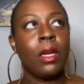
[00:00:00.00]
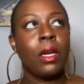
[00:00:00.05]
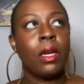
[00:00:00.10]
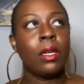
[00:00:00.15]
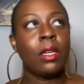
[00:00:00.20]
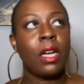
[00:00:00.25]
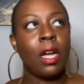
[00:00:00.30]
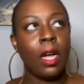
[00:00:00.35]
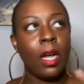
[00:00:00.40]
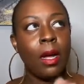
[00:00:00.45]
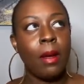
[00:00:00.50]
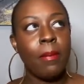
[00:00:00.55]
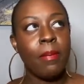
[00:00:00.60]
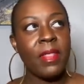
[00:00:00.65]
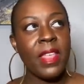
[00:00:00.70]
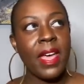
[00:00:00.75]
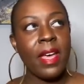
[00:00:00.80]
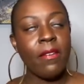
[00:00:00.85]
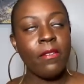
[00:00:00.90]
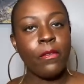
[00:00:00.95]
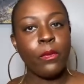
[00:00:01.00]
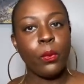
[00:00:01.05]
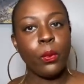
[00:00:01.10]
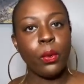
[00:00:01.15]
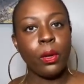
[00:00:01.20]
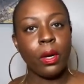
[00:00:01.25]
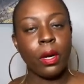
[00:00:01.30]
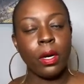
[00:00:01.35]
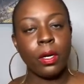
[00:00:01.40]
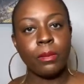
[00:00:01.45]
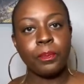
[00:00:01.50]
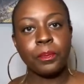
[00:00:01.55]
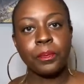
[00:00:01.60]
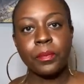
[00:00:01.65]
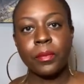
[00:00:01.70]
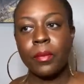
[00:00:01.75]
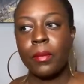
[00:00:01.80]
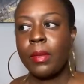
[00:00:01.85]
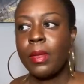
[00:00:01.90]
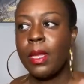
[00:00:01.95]
calmed that for
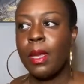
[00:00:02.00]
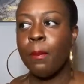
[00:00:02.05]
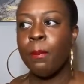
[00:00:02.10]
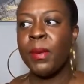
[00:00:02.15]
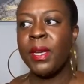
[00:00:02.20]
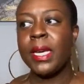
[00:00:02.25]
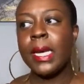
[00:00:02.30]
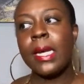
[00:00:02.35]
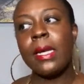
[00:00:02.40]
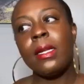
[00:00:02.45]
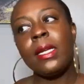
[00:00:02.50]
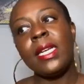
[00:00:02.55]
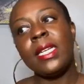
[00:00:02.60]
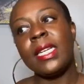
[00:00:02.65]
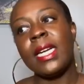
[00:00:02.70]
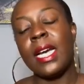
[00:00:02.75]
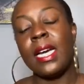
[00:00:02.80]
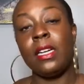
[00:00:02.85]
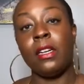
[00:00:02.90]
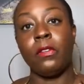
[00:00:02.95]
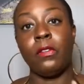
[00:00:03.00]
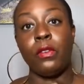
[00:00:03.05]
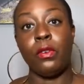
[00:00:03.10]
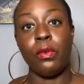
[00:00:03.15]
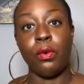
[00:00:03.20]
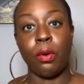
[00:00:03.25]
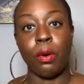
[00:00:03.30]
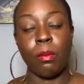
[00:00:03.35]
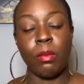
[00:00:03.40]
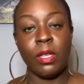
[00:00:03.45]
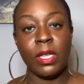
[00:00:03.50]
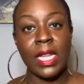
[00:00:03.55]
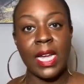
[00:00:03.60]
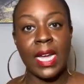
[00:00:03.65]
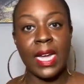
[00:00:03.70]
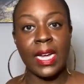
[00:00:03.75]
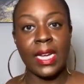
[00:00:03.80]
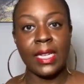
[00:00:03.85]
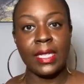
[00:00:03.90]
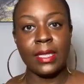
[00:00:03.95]
Miguel and kind of
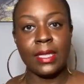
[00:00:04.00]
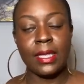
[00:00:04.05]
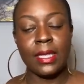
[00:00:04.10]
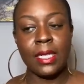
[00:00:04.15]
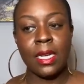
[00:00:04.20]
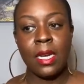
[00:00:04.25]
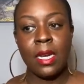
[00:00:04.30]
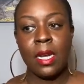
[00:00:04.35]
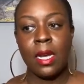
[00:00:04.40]
normalized